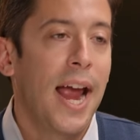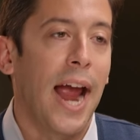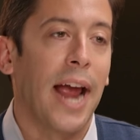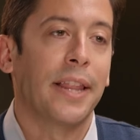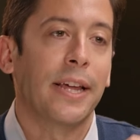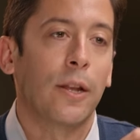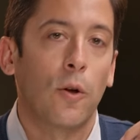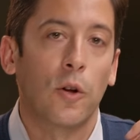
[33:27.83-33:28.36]

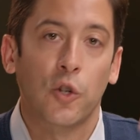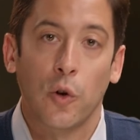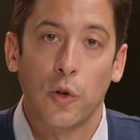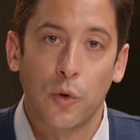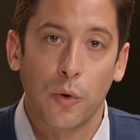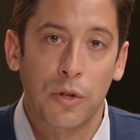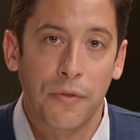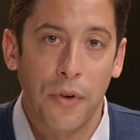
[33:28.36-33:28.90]
and they launch all
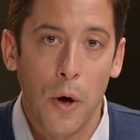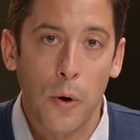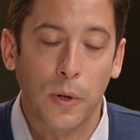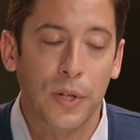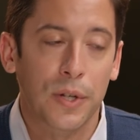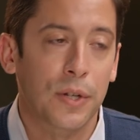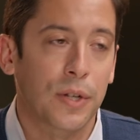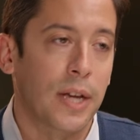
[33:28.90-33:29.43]
sorts of
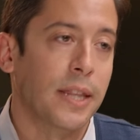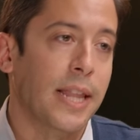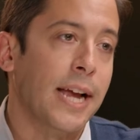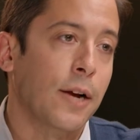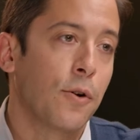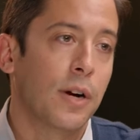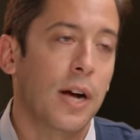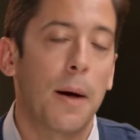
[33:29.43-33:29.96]
hoaxes and they
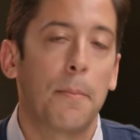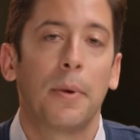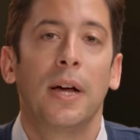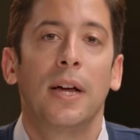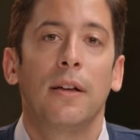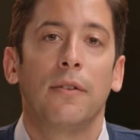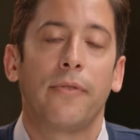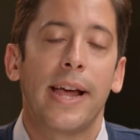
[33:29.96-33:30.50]
cook up
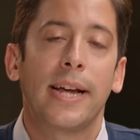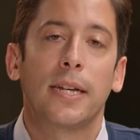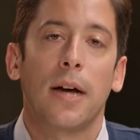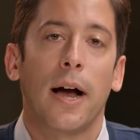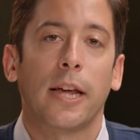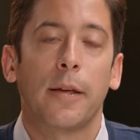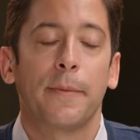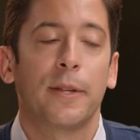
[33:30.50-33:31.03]
fake
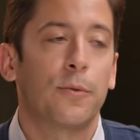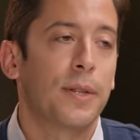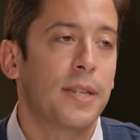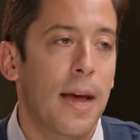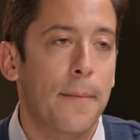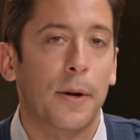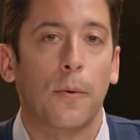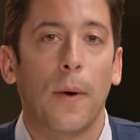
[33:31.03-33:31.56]
documents with
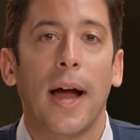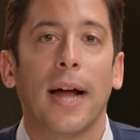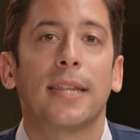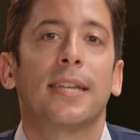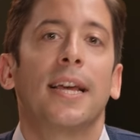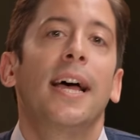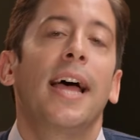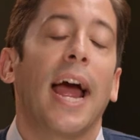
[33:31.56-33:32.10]
Democrats